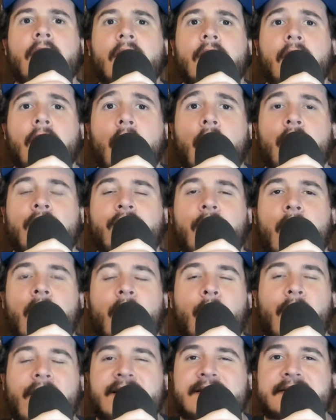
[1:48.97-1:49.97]
Overall,
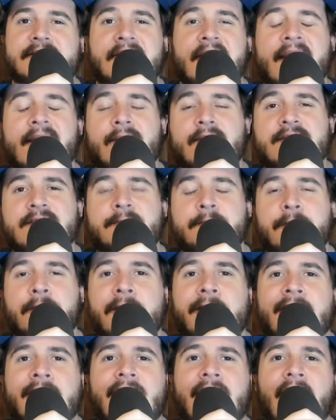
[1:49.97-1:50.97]
Wednesday was
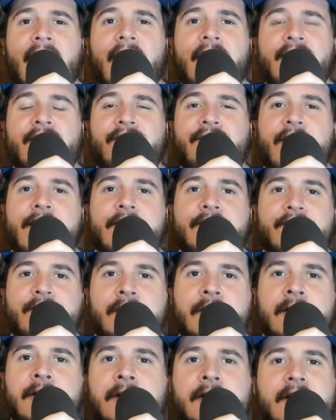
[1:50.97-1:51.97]
pretty
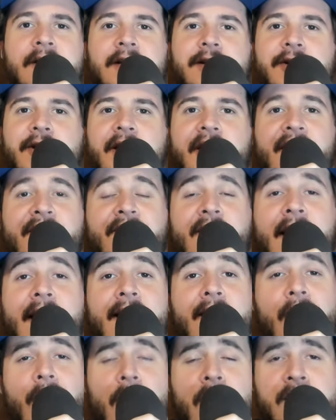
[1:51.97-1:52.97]
uneventful. You did have
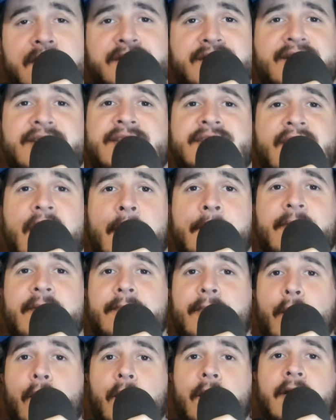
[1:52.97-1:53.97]
Kyle Larson top the
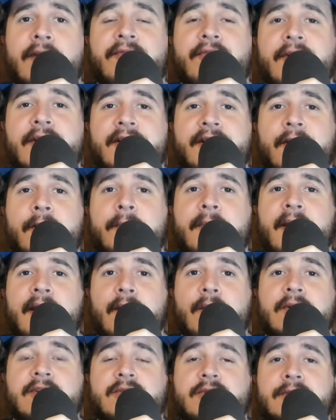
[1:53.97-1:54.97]
board for a little bit,
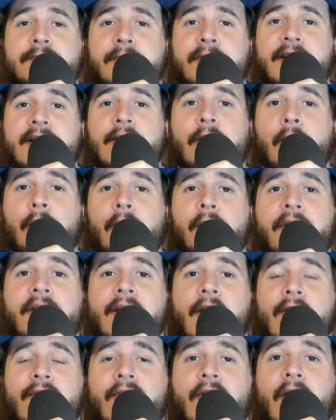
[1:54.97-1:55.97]
which was pretty cool. He
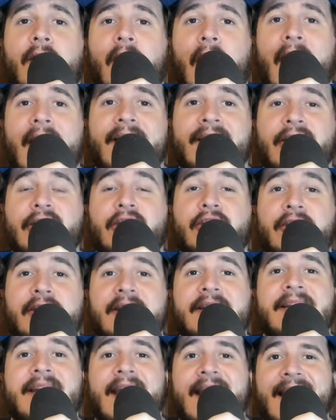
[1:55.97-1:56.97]
overall had a
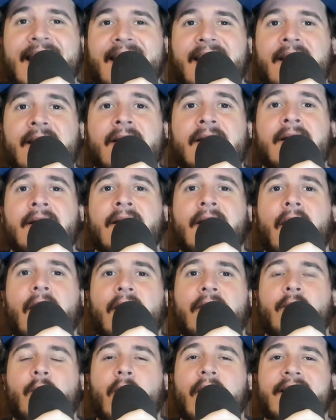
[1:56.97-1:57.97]
good day
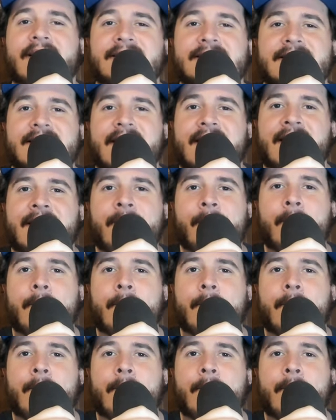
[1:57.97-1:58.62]
on Wednesday.